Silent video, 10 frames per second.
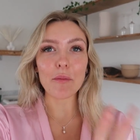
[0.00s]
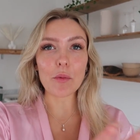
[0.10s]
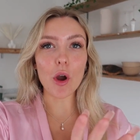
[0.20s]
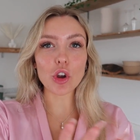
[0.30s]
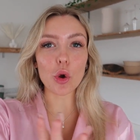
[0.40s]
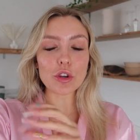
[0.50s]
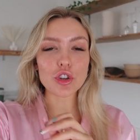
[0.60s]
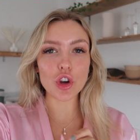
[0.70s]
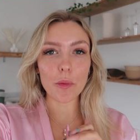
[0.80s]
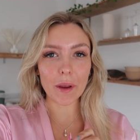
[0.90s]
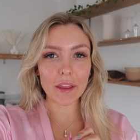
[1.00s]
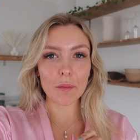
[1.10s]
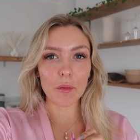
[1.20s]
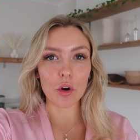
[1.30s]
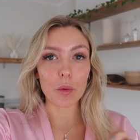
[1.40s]
And we weren't going shopping in
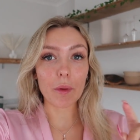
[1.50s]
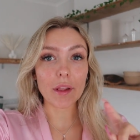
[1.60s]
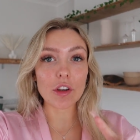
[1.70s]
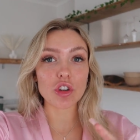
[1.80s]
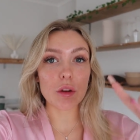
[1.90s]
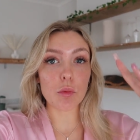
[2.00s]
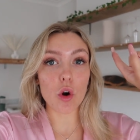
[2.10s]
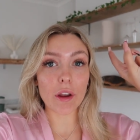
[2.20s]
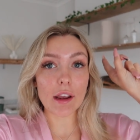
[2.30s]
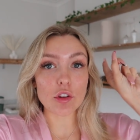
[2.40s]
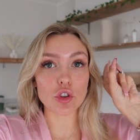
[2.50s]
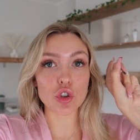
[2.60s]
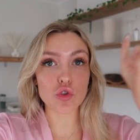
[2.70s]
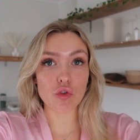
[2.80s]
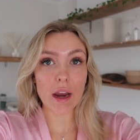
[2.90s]
the mall. We were literally walking
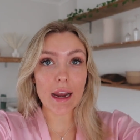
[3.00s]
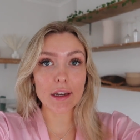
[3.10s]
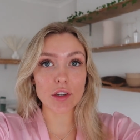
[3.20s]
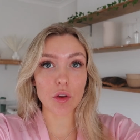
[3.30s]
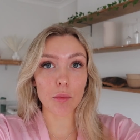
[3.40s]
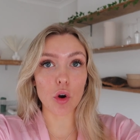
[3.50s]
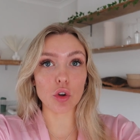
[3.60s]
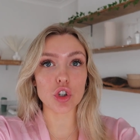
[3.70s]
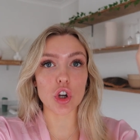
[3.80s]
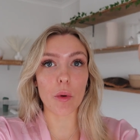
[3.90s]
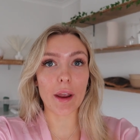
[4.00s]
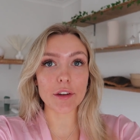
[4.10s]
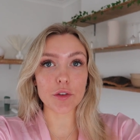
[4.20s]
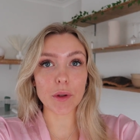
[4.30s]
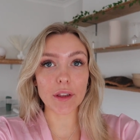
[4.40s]
straight into the mall to go
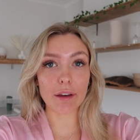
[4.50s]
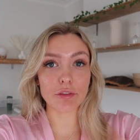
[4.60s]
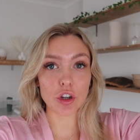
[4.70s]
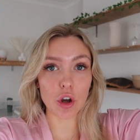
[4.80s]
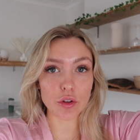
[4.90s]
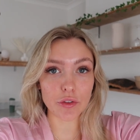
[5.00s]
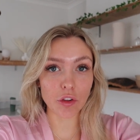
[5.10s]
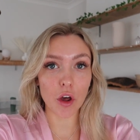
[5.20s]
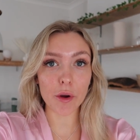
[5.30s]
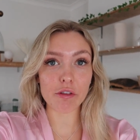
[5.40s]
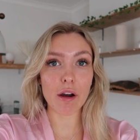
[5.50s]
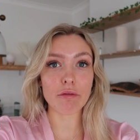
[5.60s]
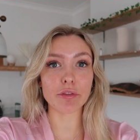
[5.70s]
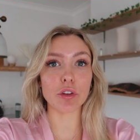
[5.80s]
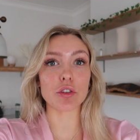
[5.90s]
into a lift to go to the lower
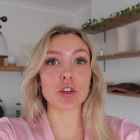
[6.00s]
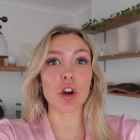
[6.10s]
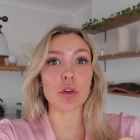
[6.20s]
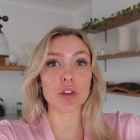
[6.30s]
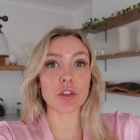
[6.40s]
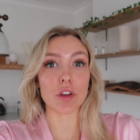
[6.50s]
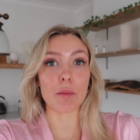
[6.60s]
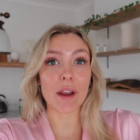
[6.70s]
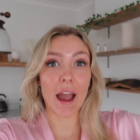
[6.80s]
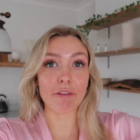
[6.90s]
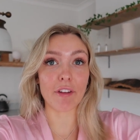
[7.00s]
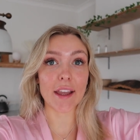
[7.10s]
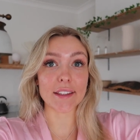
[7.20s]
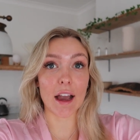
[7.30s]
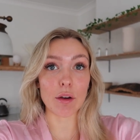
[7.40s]
ground floor to go to some
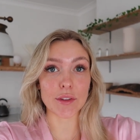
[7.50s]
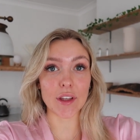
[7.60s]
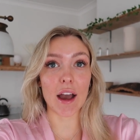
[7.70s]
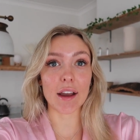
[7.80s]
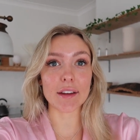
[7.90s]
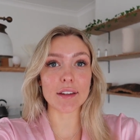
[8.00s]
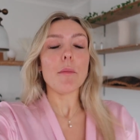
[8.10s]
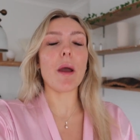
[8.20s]
cafes outside.